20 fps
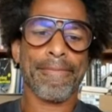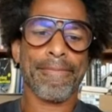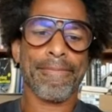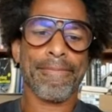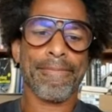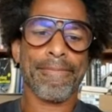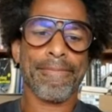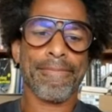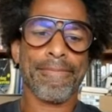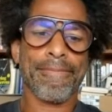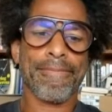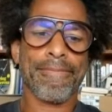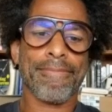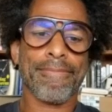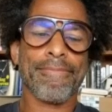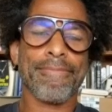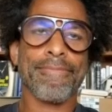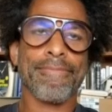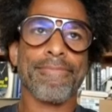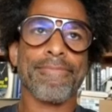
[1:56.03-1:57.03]

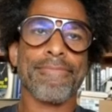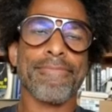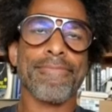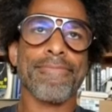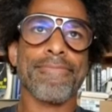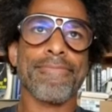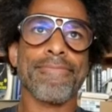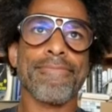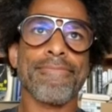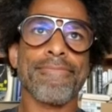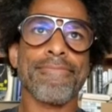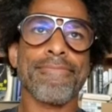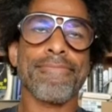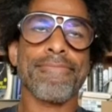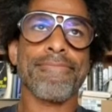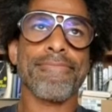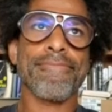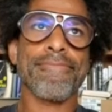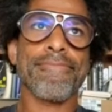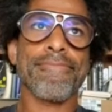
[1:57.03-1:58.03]

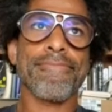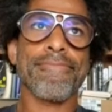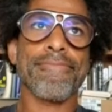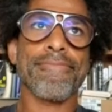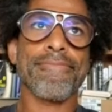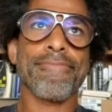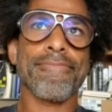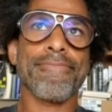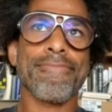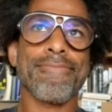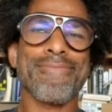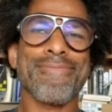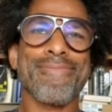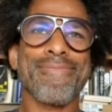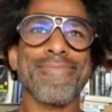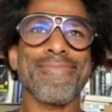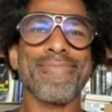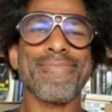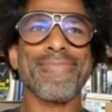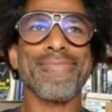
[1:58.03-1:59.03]

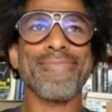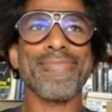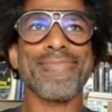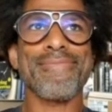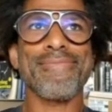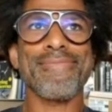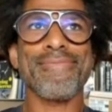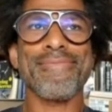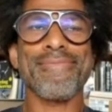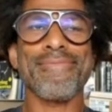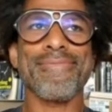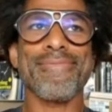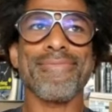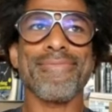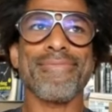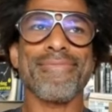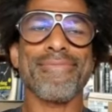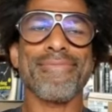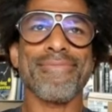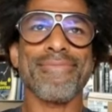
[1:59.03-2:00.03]

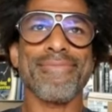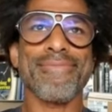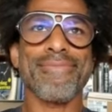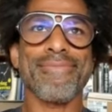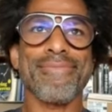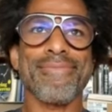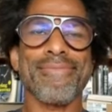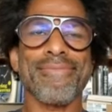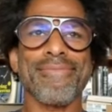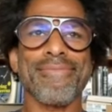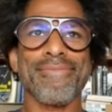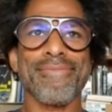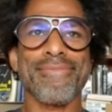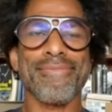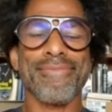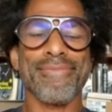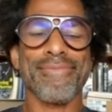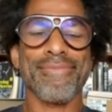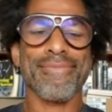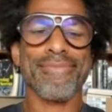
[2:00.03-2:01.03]

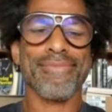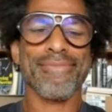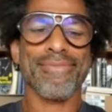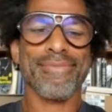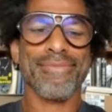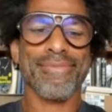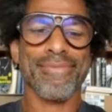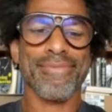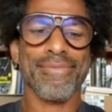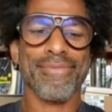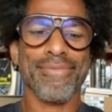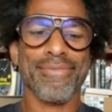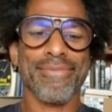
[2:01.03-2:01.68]
(not speaking)